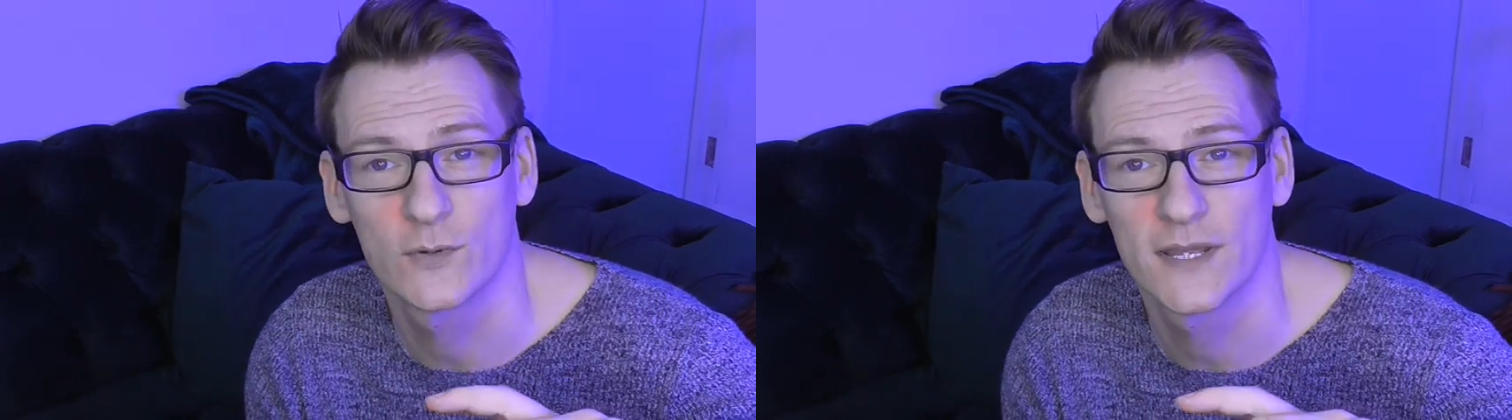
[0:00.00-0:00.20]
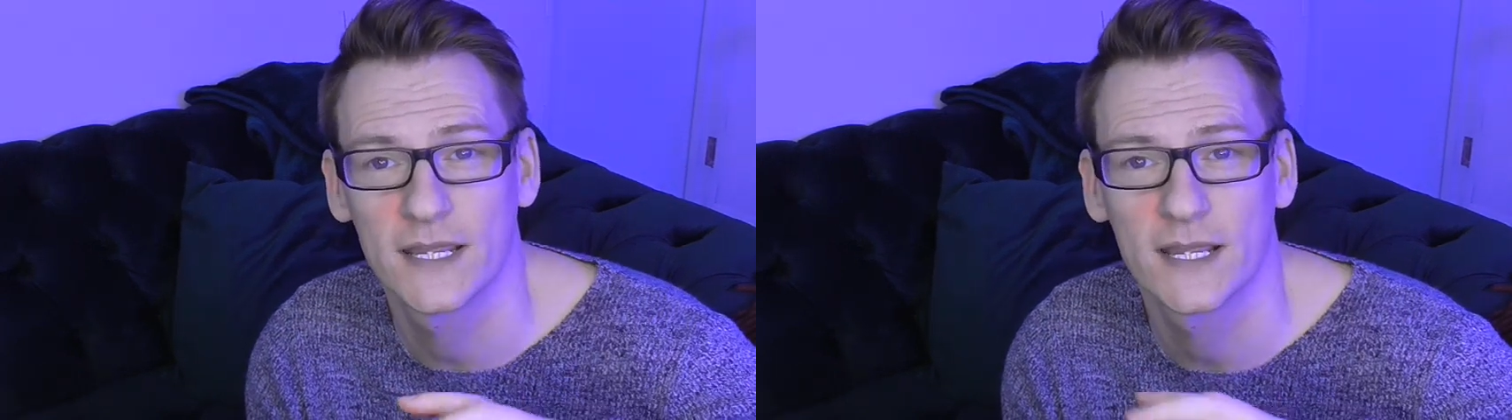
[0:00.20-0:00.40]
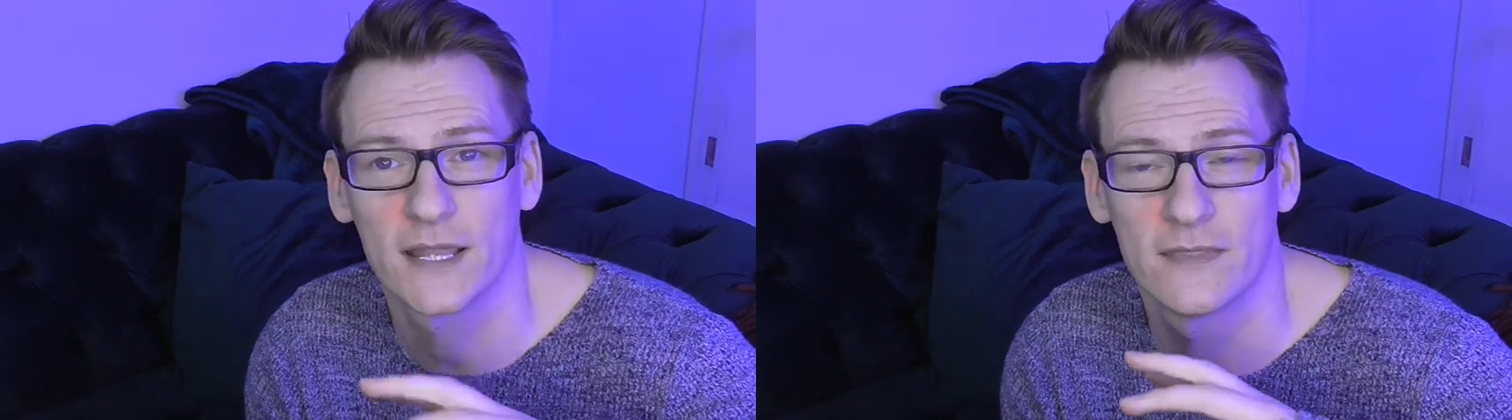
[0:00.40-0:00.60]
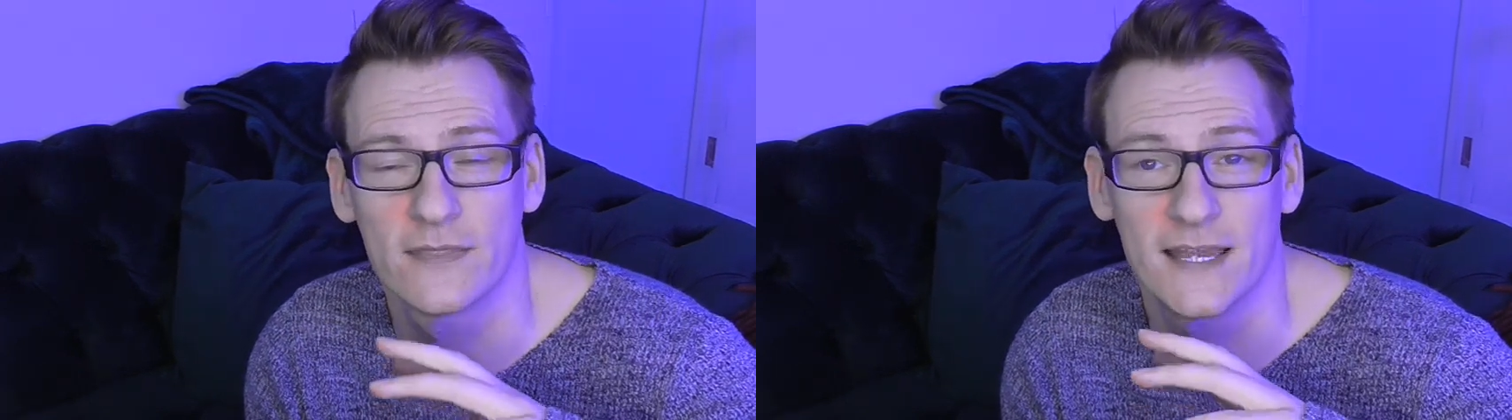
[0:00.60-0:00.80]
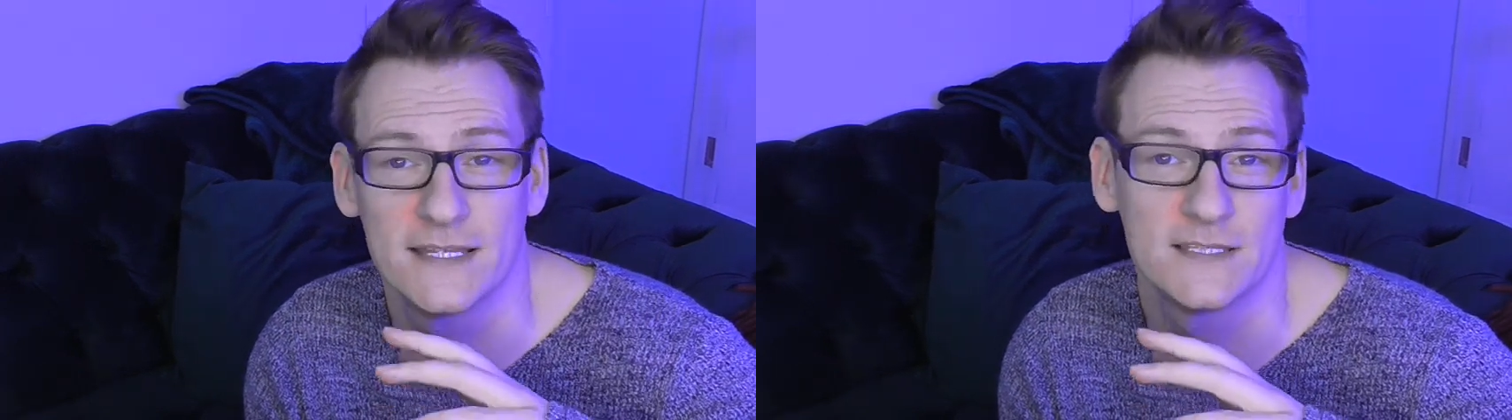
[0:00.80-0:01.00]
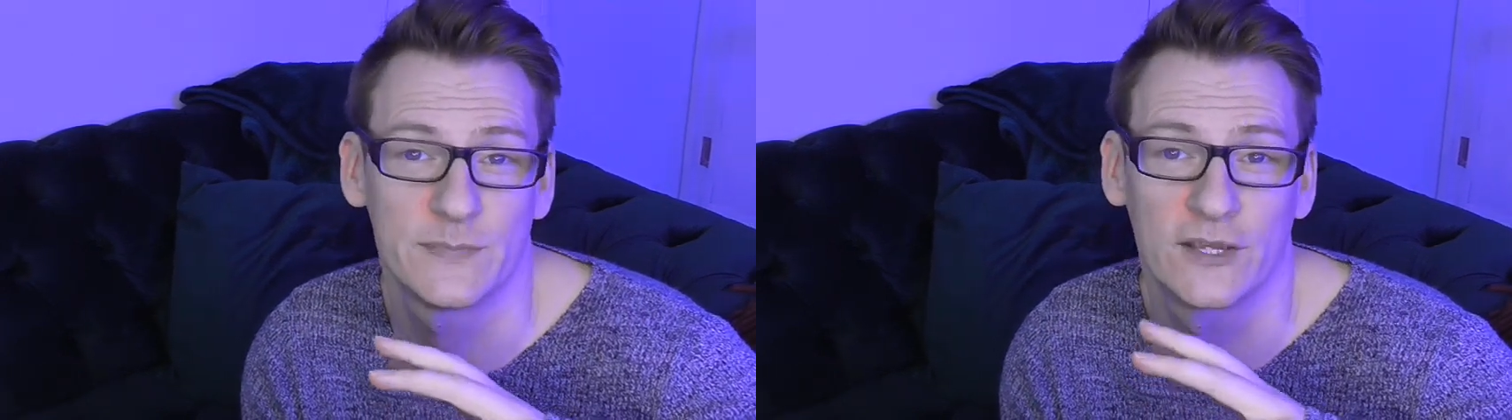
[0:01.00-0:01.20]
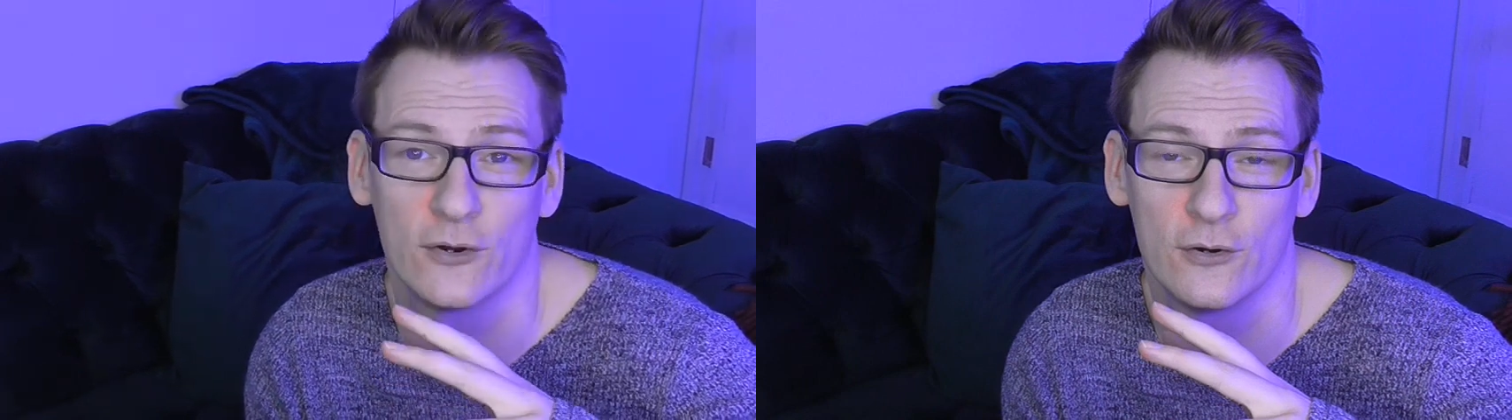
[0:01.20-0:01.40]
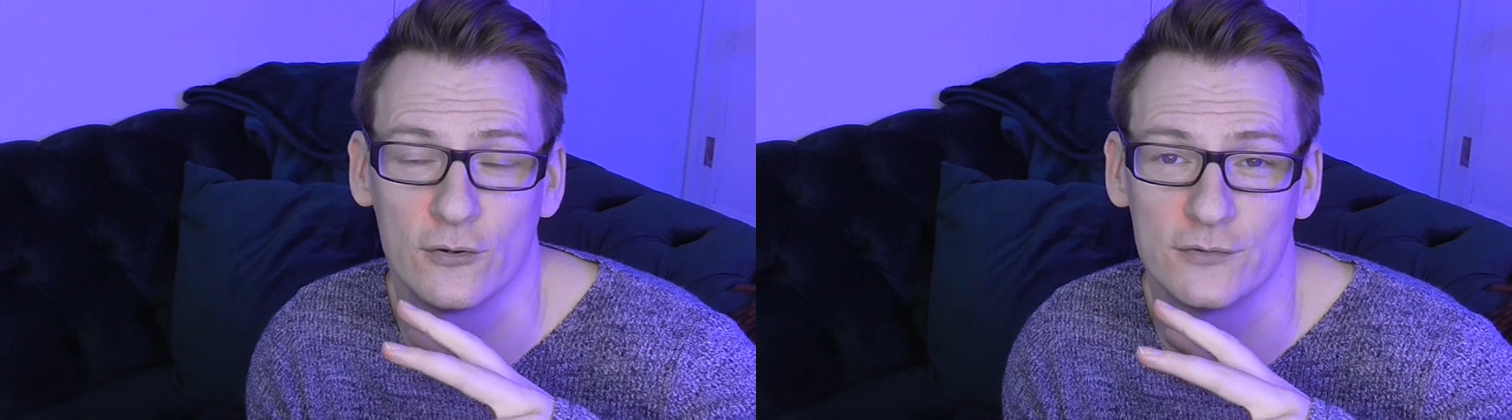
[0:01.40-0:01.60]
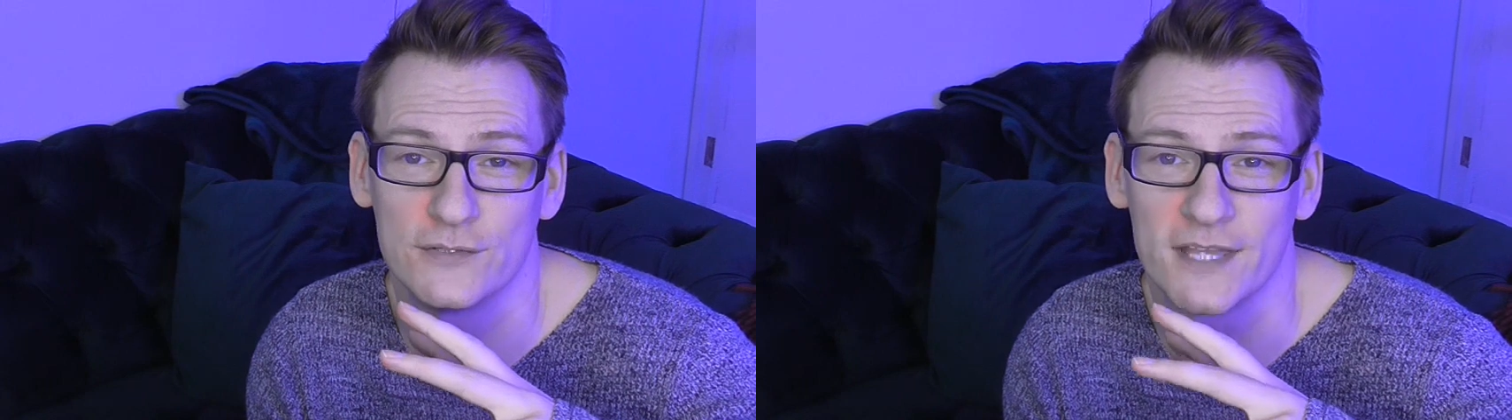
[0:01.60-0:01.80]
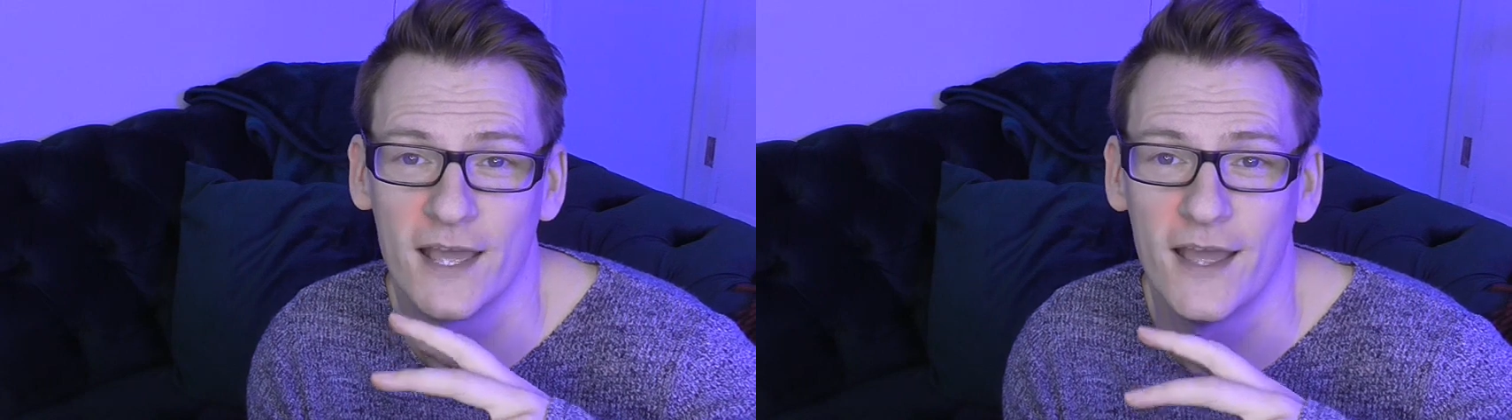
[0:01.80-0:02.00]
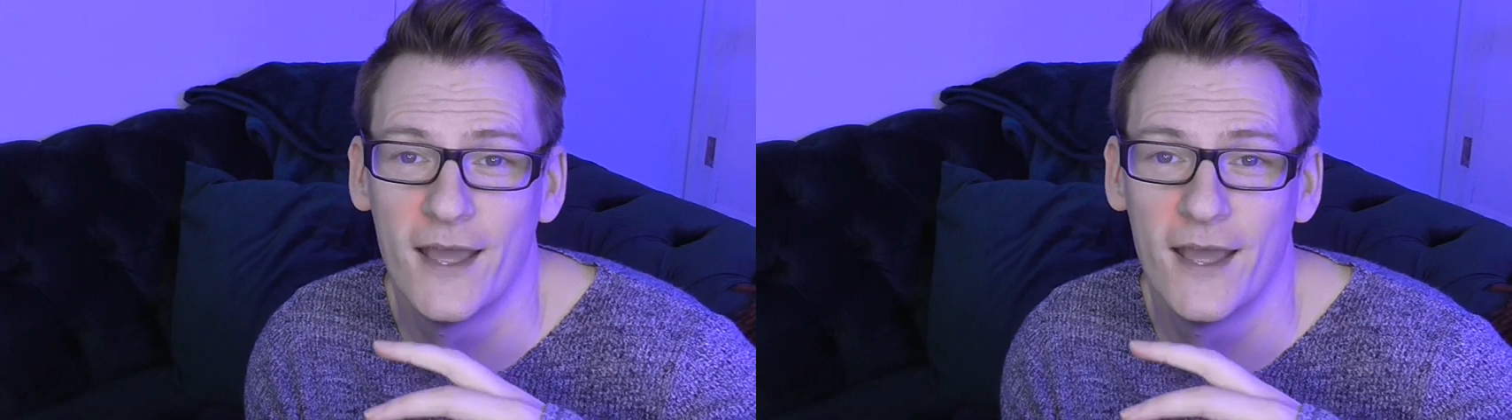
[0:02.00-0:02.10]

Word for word: week, and that is because